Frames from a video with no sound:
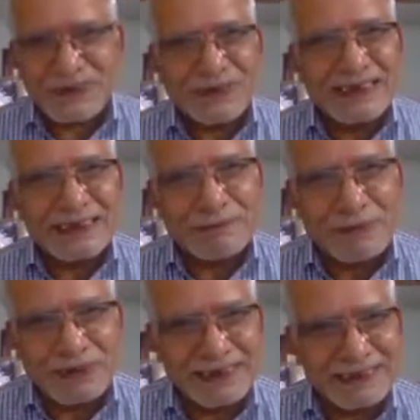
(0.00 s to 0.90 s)
stories
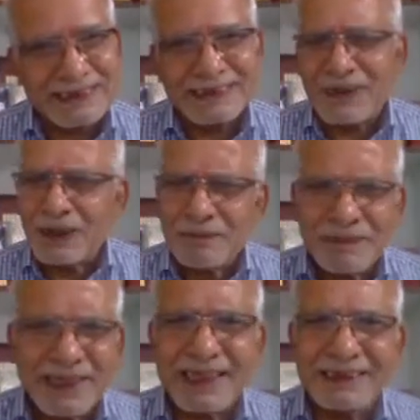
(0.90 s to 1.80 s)
about this. This all
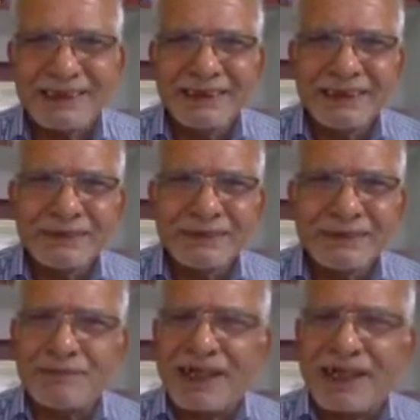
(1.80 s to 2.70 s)
began
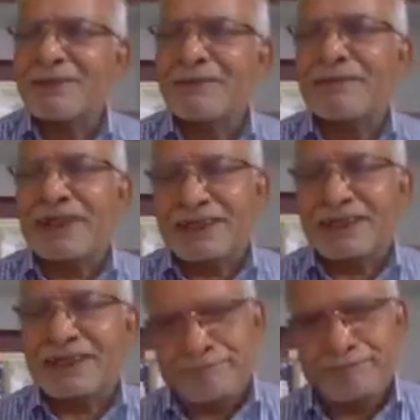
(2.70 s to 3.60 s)
with the Battle of
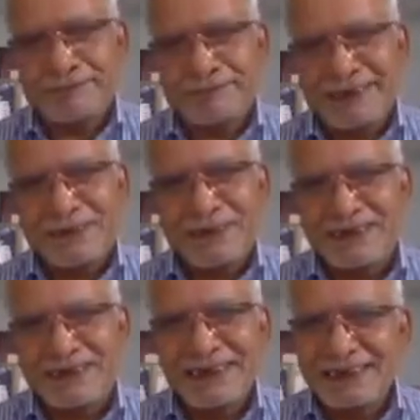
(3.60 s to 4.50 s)
Plassey. That
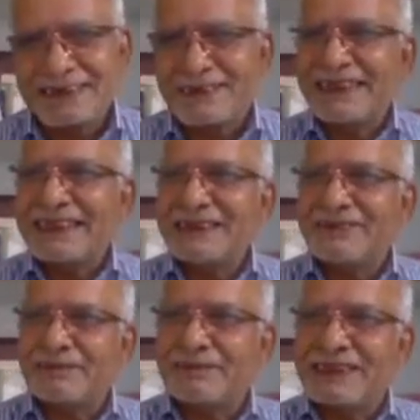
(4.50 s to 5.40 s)
was
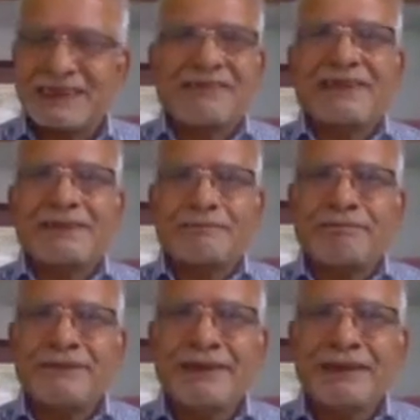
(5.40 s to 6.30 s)
1757.
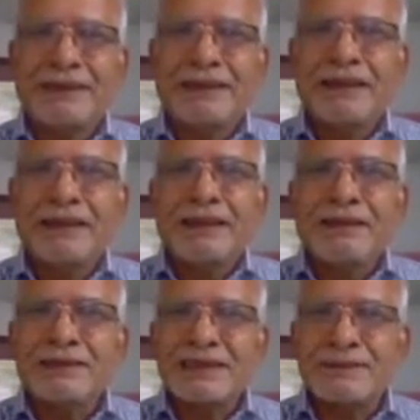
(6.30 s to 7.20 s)

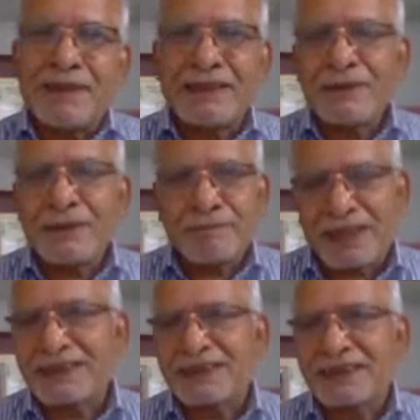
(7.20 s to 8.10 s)
Now, this Battle of
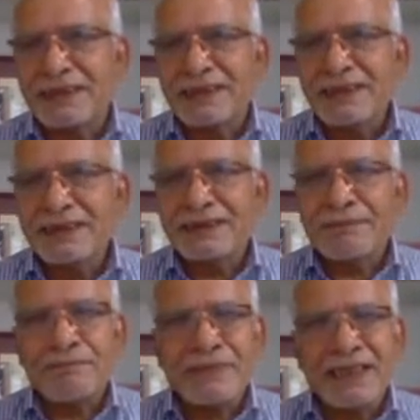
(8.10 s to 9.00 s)
Plassey
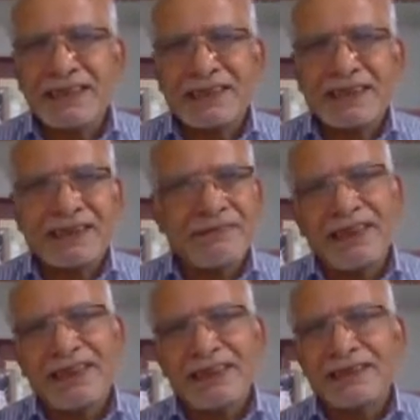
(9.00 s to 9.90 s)
is a major
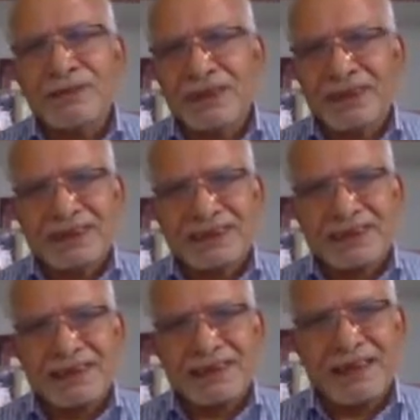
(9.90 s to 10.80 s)
event in the world
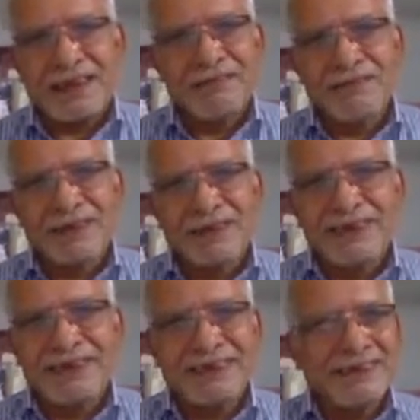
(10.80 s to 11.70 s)
history. However,
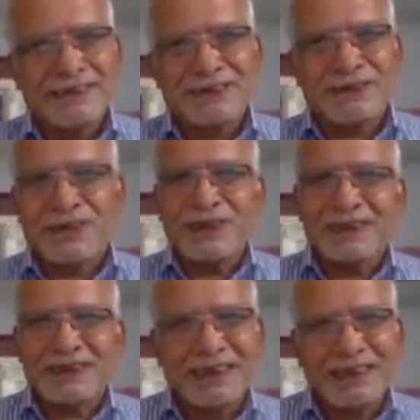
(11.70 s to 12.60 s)
we Indians do
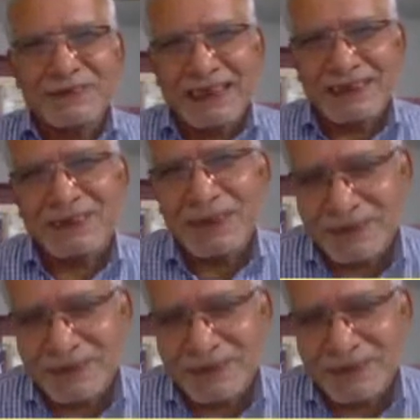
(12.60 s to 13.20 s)
not give that sort